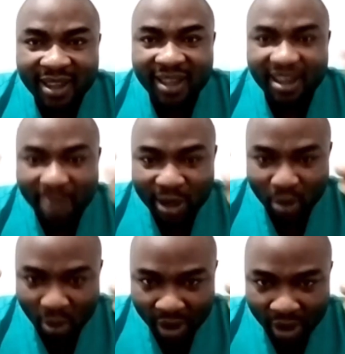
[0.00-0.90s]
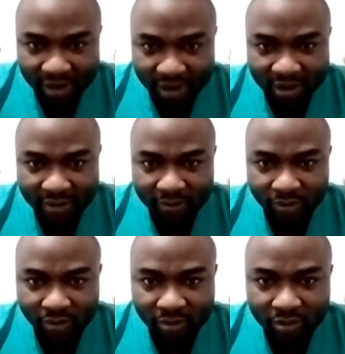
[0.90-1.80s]
in the medical world,
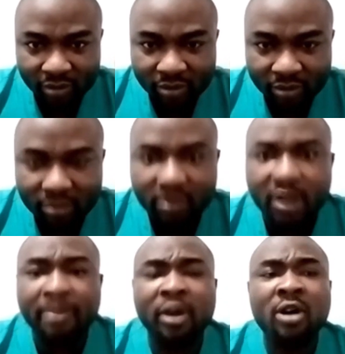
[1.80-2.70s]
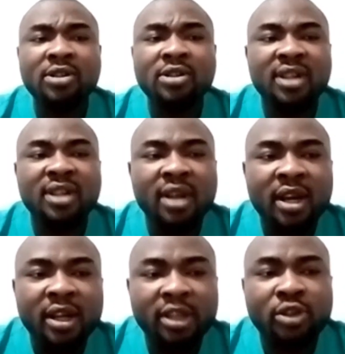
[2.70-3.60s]
because
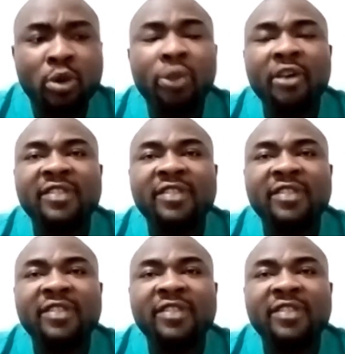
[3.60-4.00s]
the truth